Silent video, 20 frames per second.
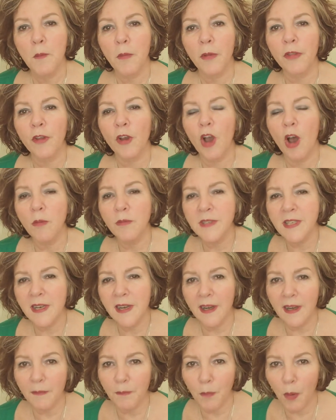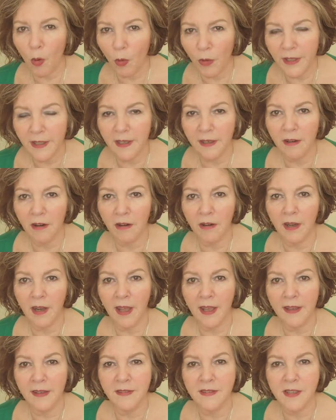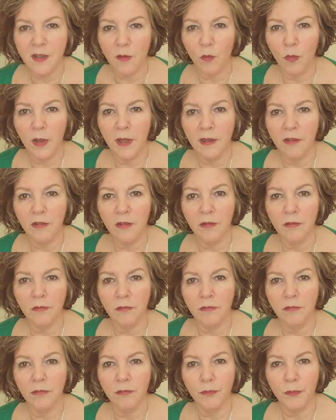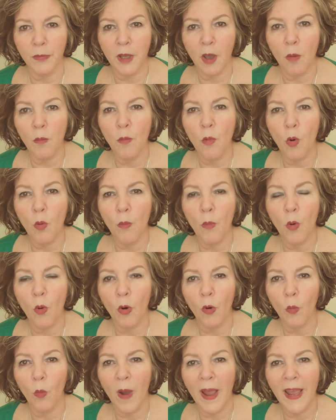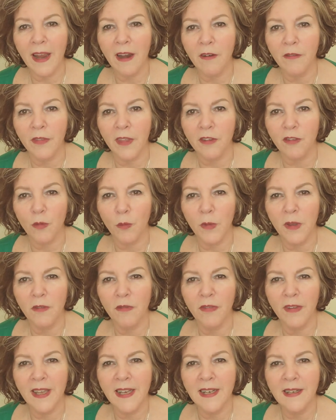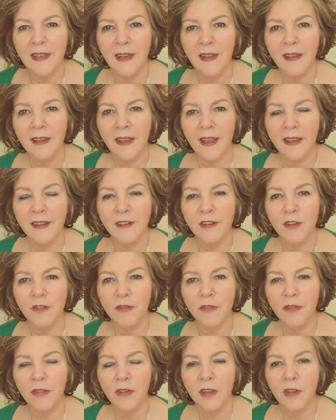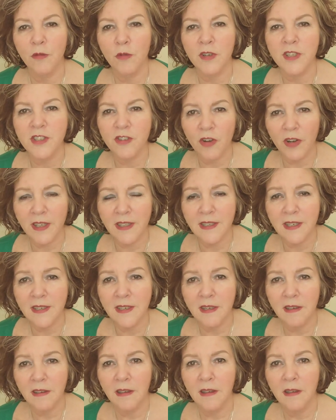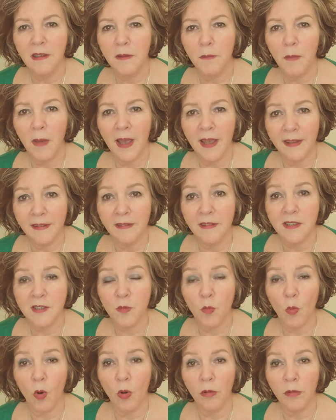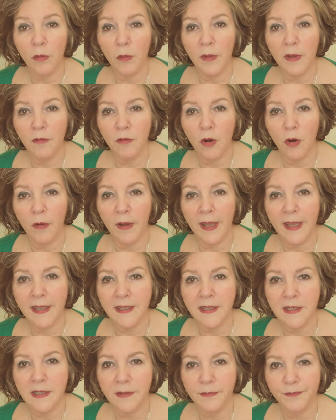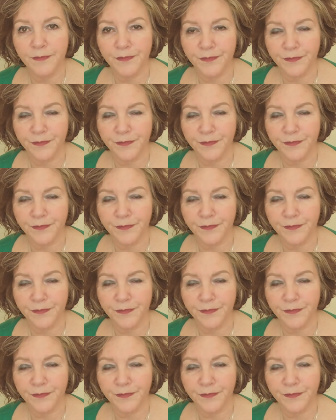But there comes a point in our lives that we become more and more aware of this, and we feel kind of restricted behind this wall that we've created.